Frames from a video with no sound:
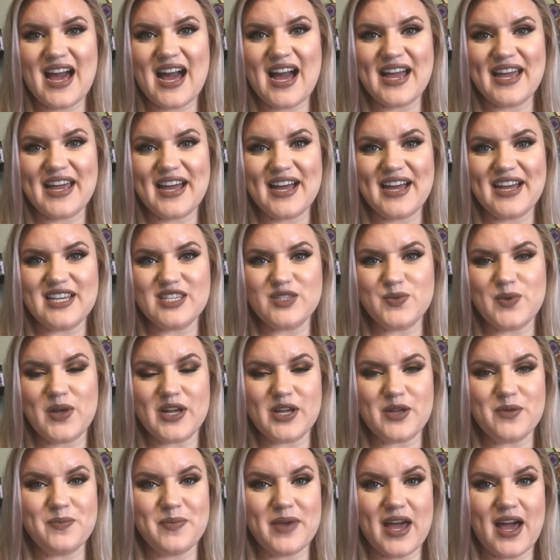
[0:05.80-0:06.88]
Hi guys,
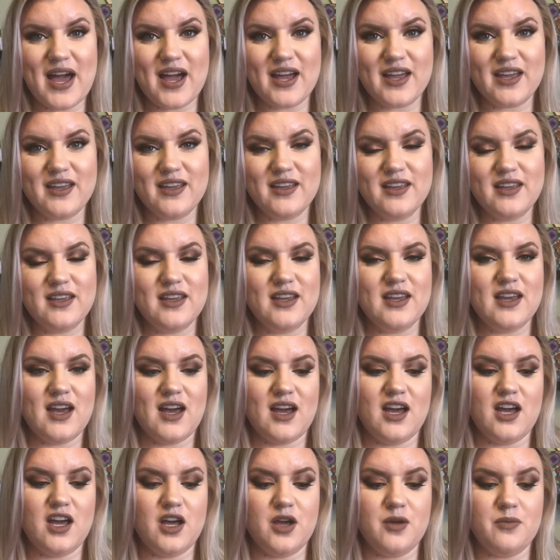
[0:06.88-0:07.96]
welcome back.
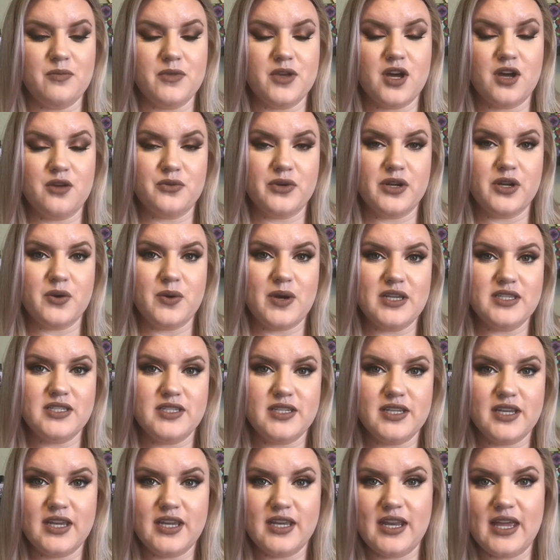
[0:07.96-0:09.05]
Y'all
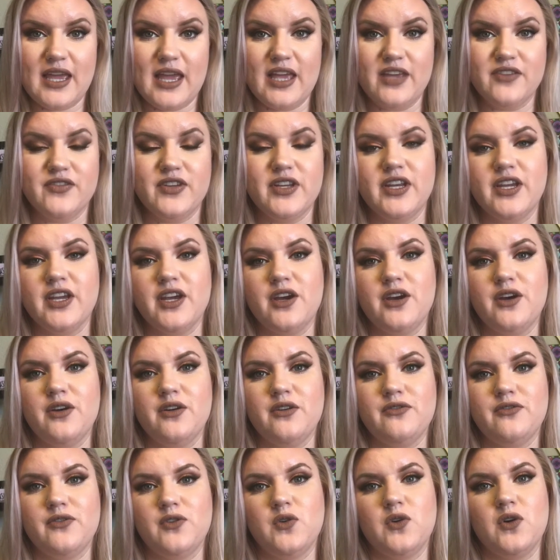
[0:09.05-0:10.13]
requested a video
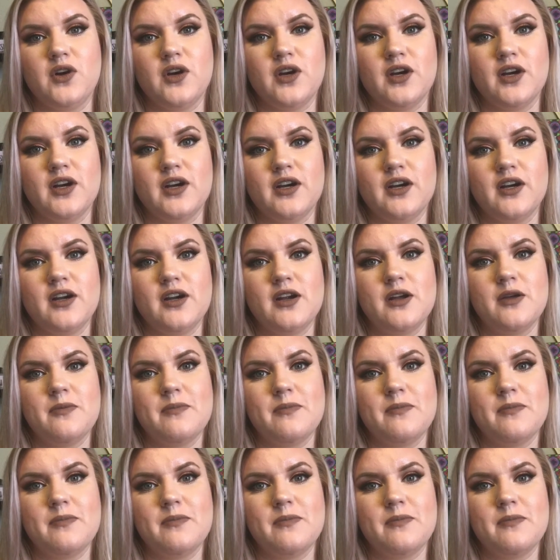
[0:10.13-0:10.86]
for